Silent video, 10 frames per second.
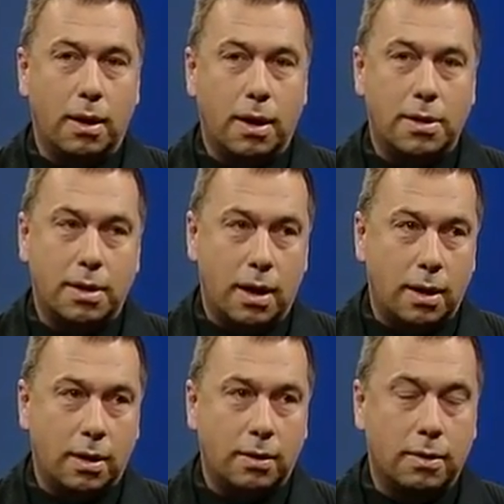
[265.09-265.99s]

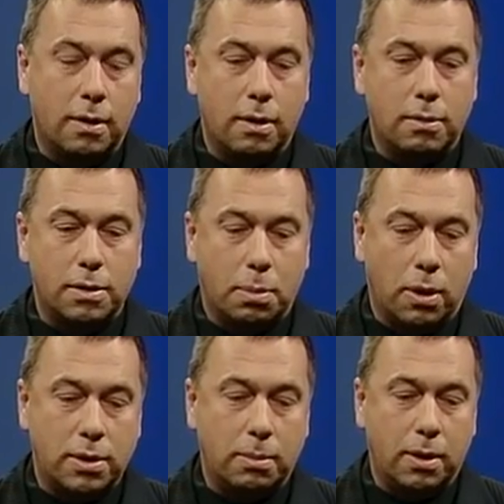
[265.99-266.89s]
aesthetics,
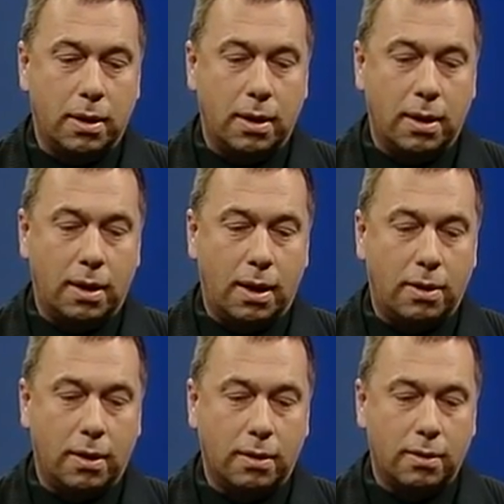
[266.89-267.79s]
responsibility, and
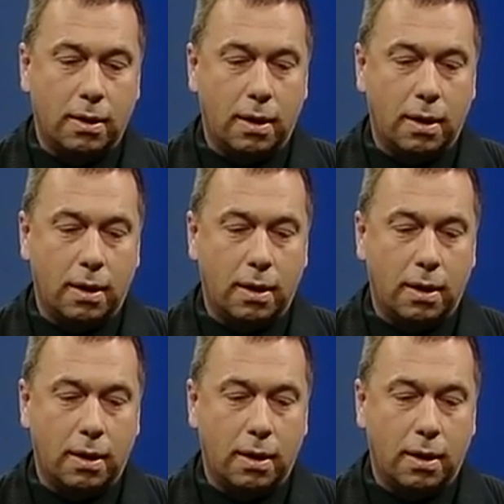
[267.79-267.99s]
ethics.